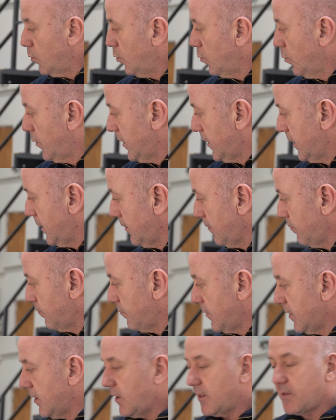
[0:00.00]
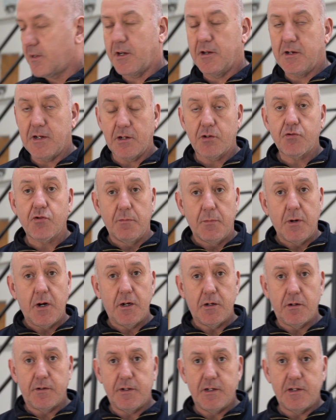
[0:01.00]
We like to go the extra
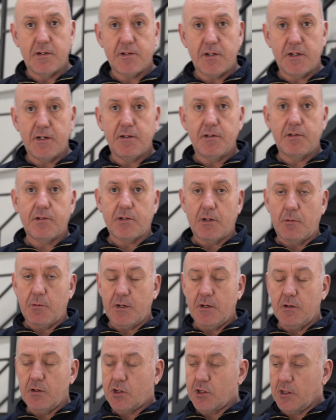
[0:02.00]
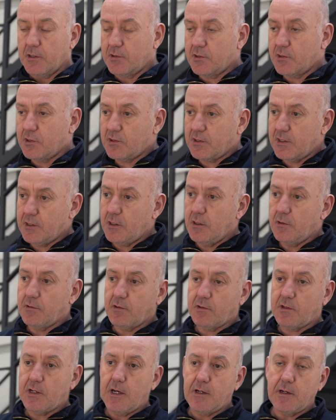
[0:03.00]
mile on these things, so we don't just use
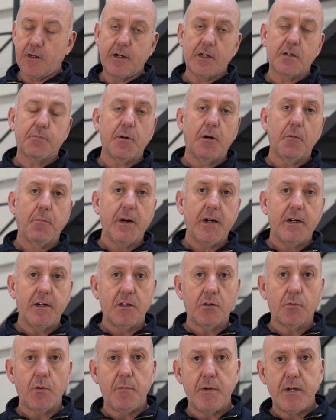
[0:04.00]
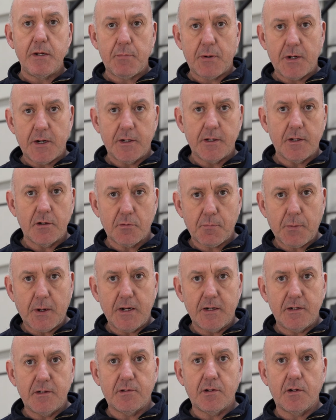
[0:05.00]
the standard XPEL patterns. We manipulate those
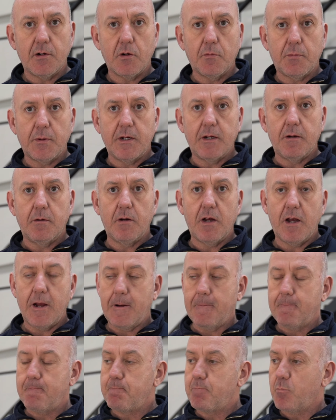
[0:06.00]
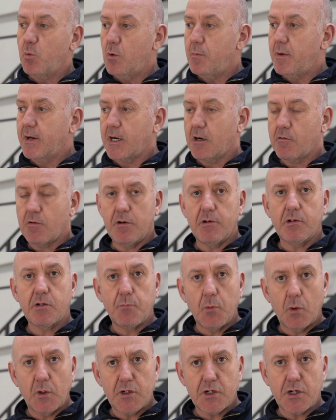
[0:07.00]
patterns a little bit. We make our own
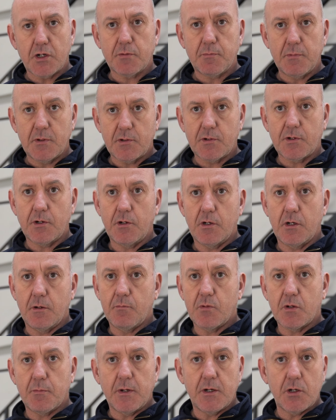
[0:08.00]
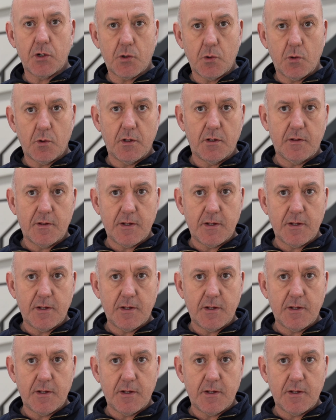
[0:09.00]
small adjustments to them to make sure that